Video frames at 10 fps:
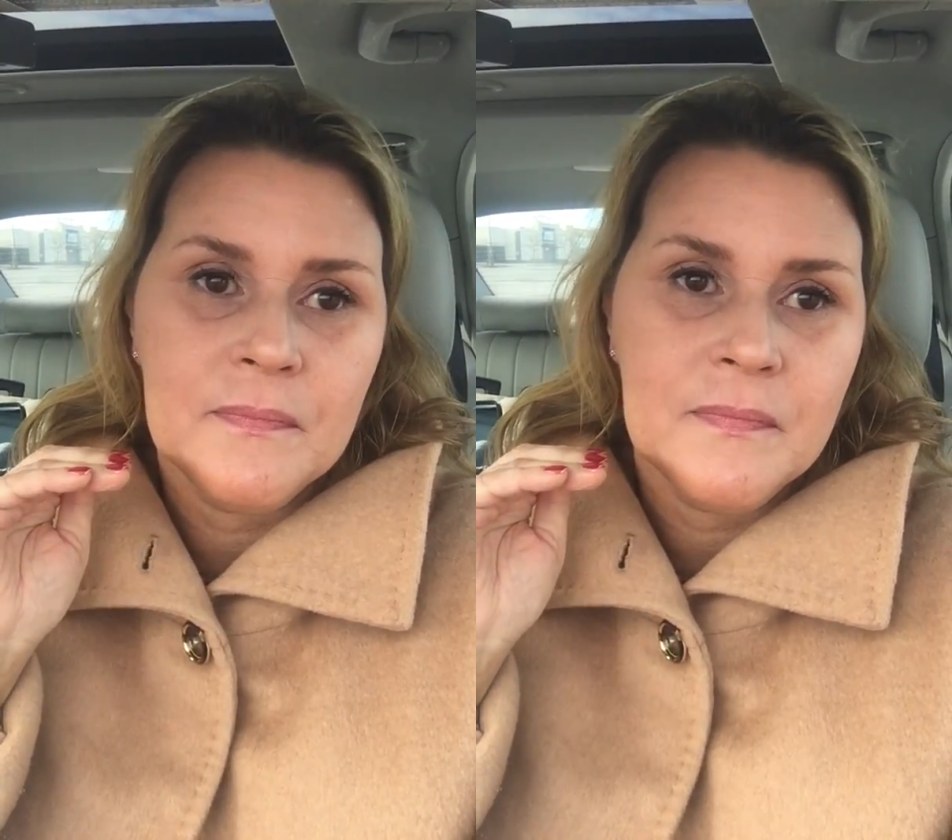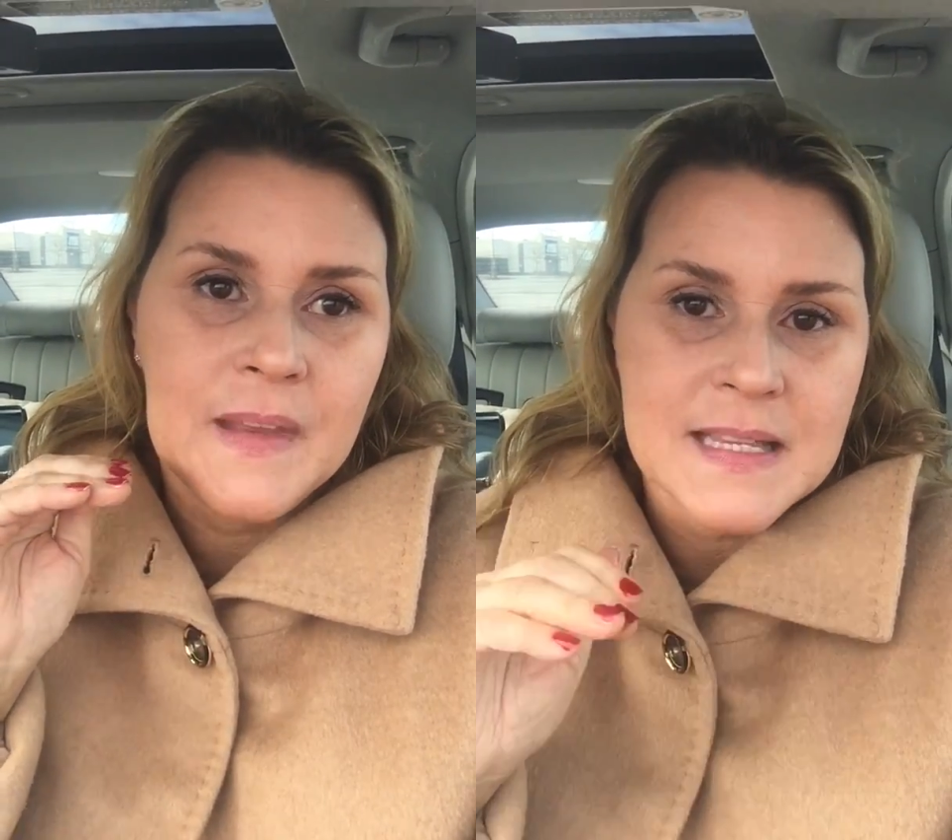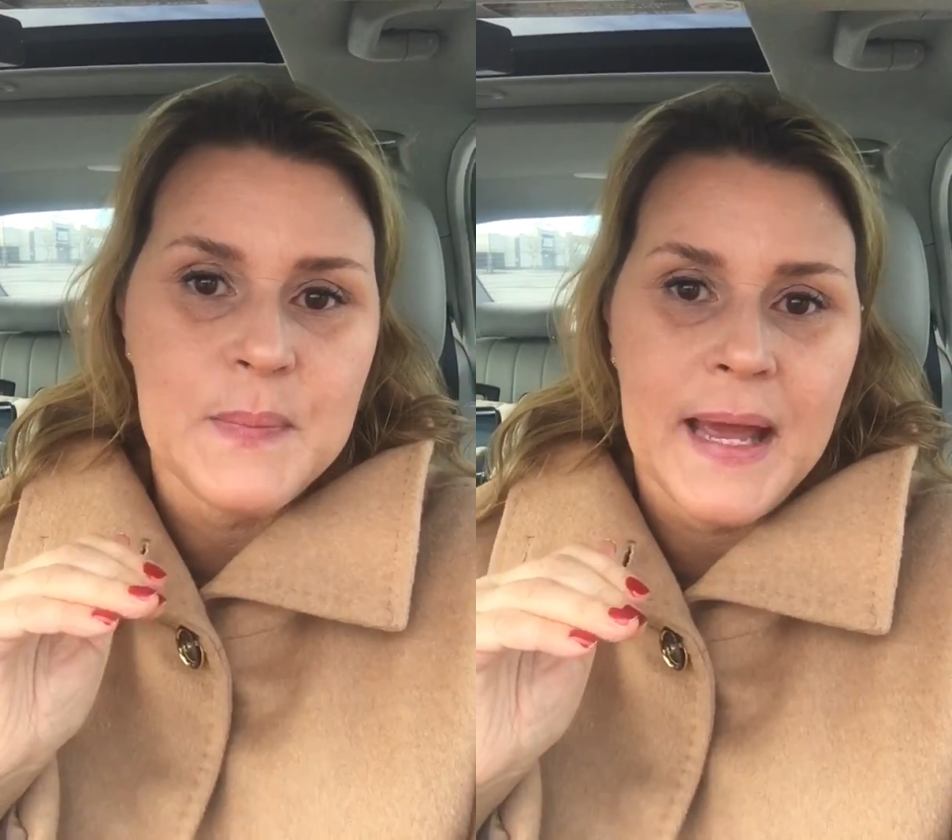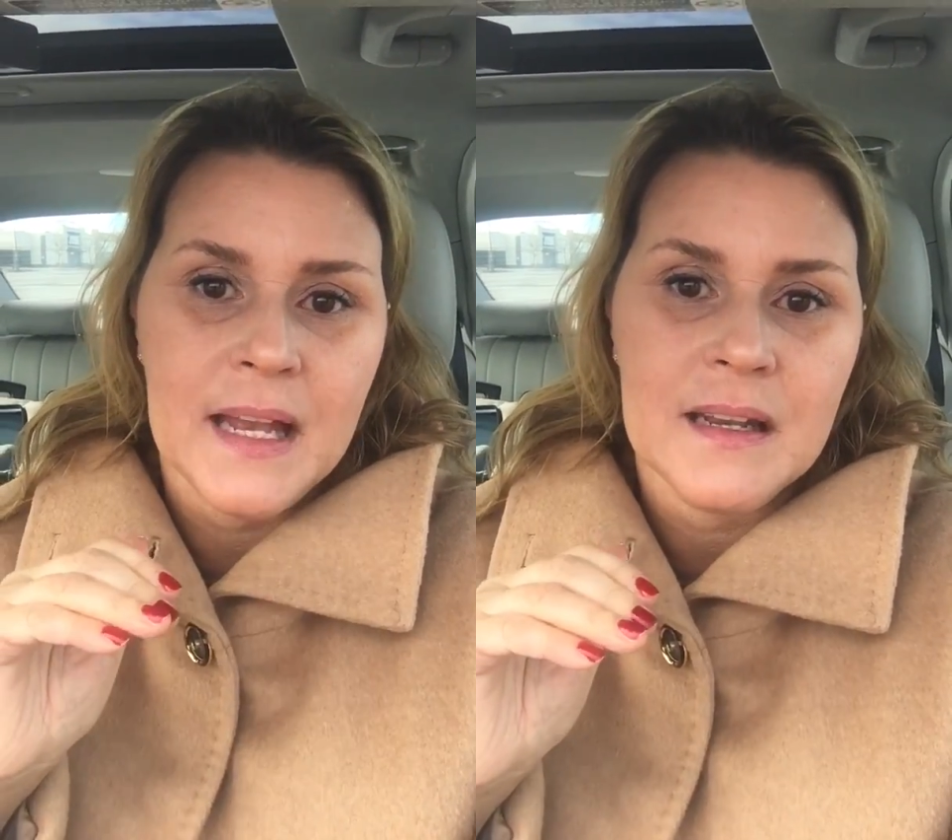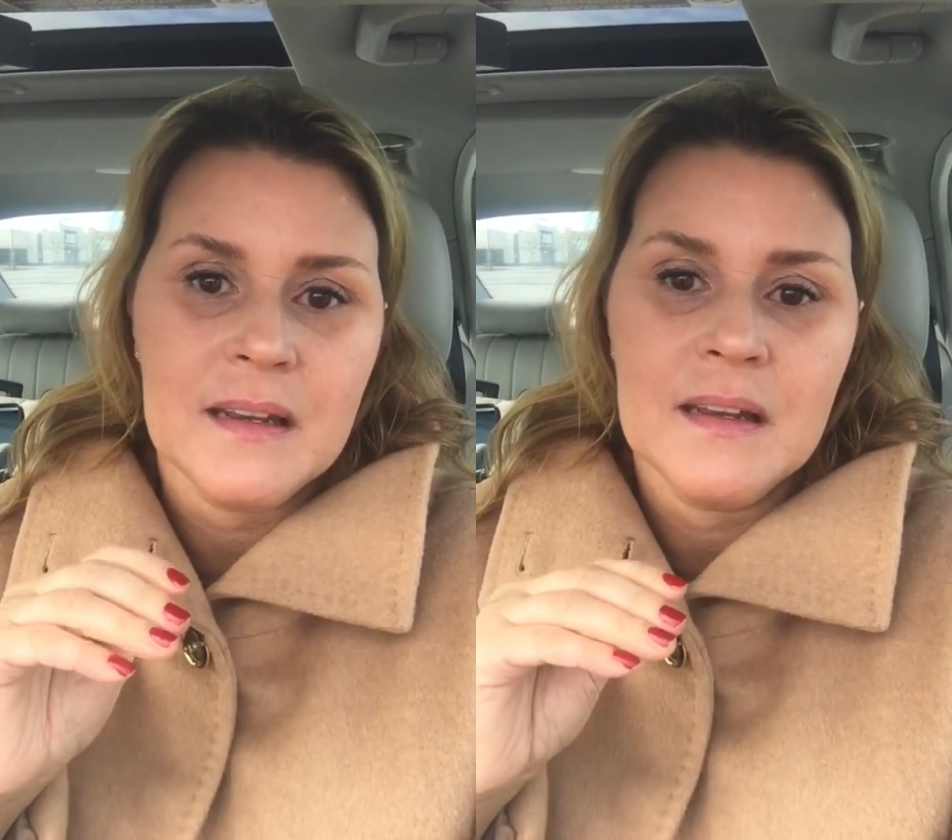That's
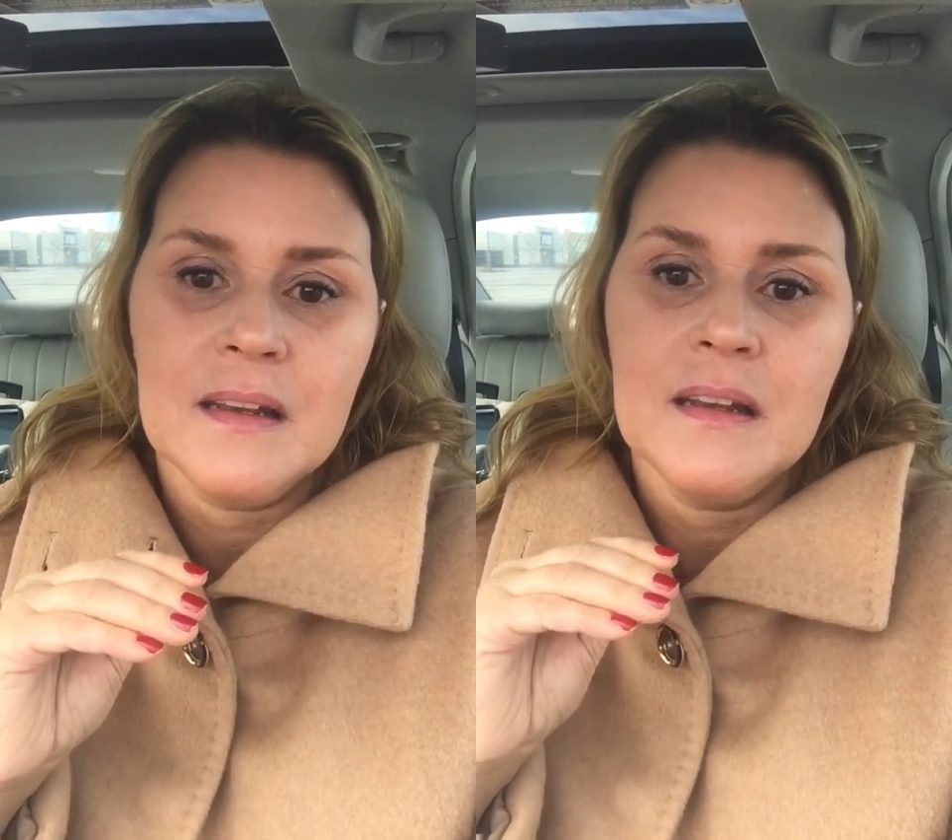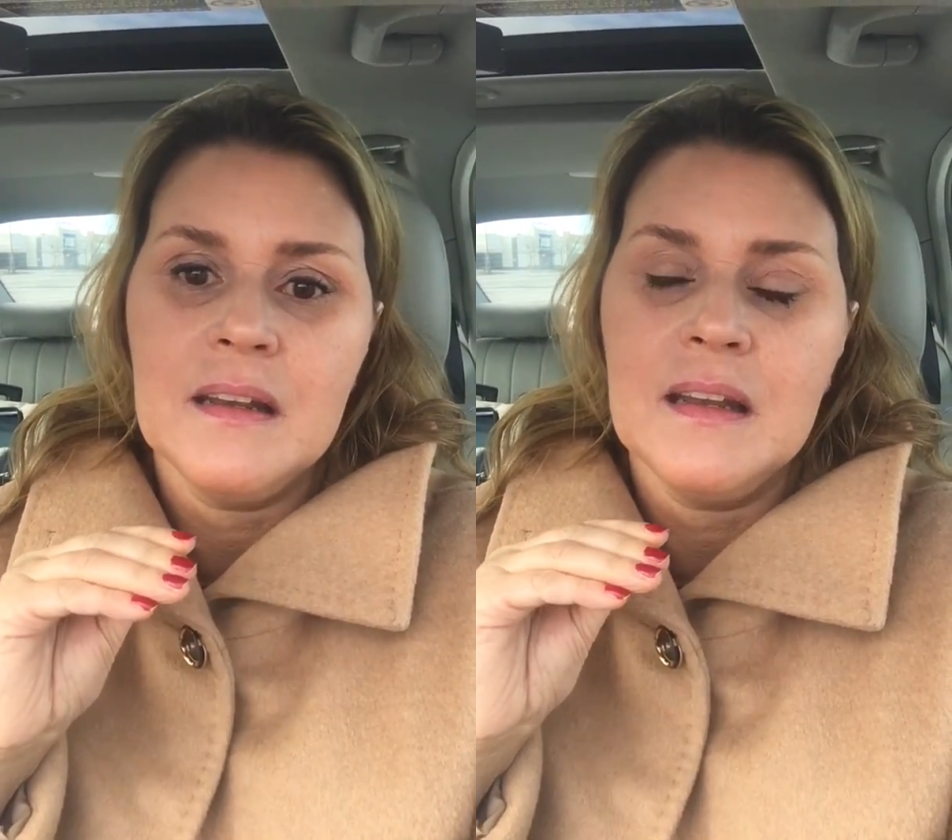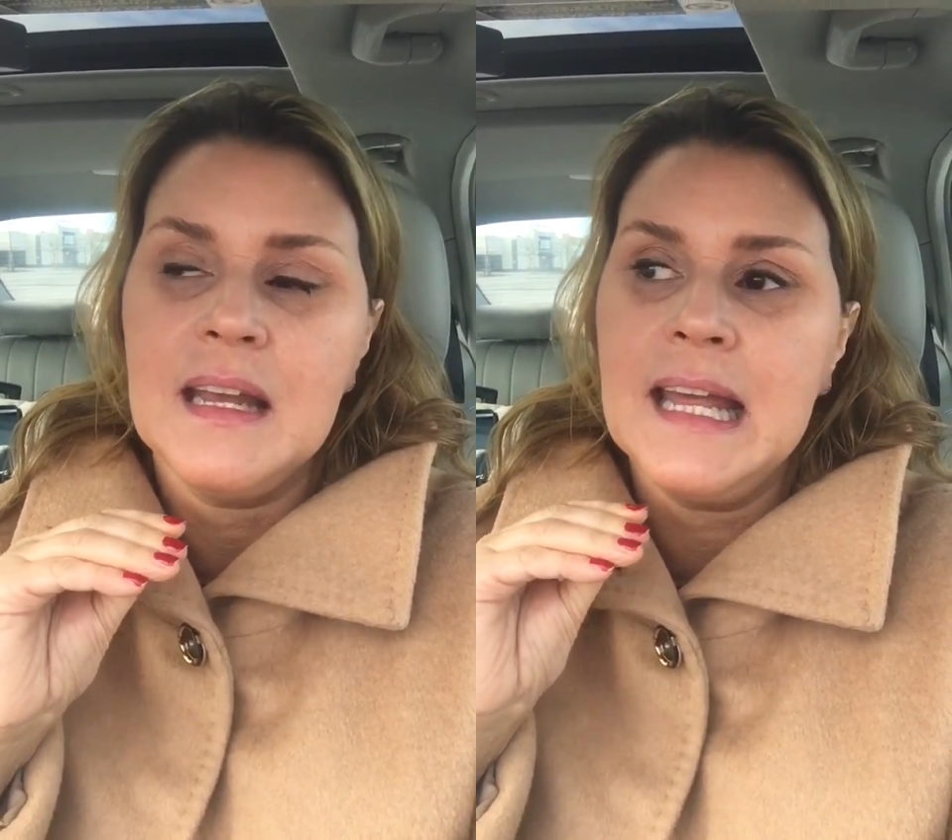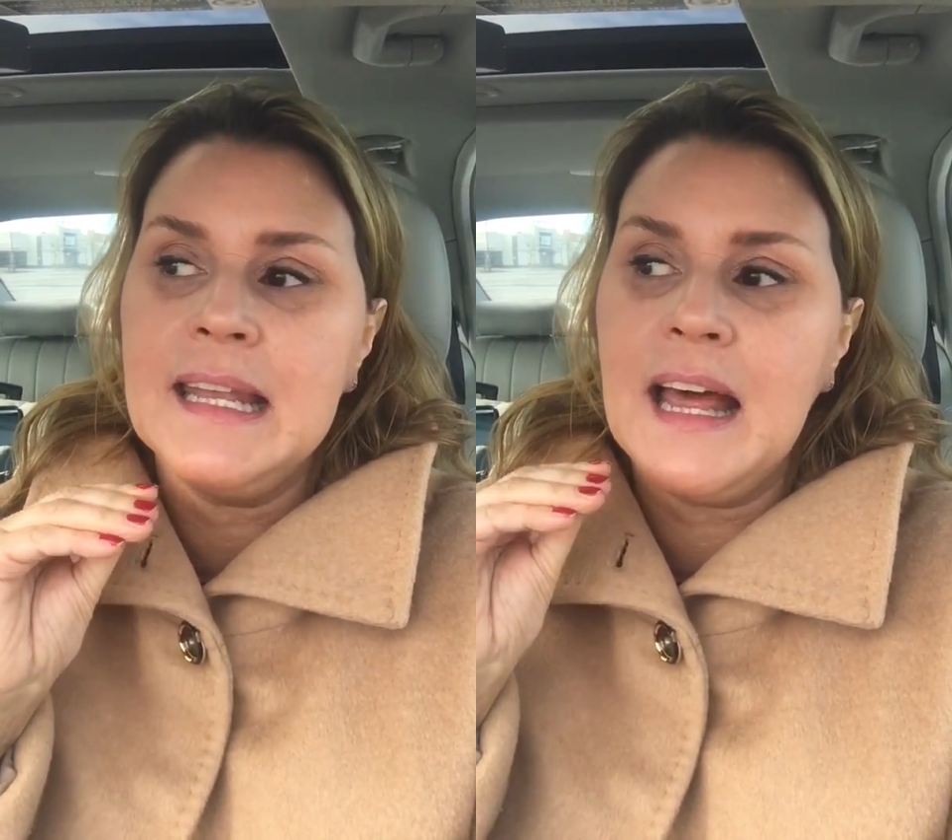bad. And